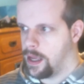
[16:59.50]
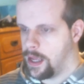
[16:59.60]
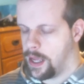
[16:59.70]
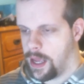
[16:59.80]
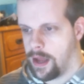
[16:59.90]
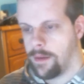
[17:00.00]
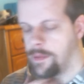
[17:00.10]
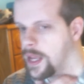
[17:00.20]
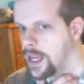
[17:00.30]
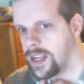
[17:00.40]
And I'm
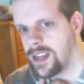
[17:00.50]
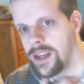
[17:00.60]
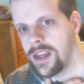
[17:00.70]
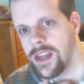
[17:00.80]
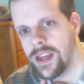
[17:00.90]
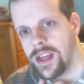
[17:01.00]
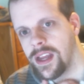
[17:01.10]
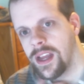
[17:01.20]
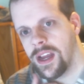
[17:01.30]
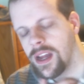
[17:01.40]
like,
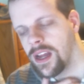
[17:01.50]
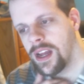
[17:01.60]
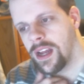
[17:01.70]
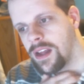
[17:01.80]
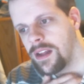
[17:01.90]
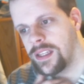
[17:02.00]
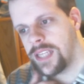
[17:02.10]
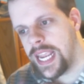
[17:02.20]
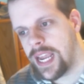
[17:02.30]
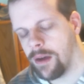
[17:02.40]

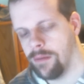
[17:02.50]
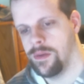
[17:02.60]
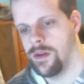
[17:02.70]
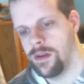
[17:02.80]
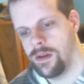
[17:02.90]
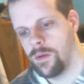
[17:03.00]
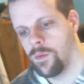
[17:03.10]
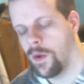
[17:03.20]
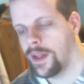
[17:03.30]
damn, what the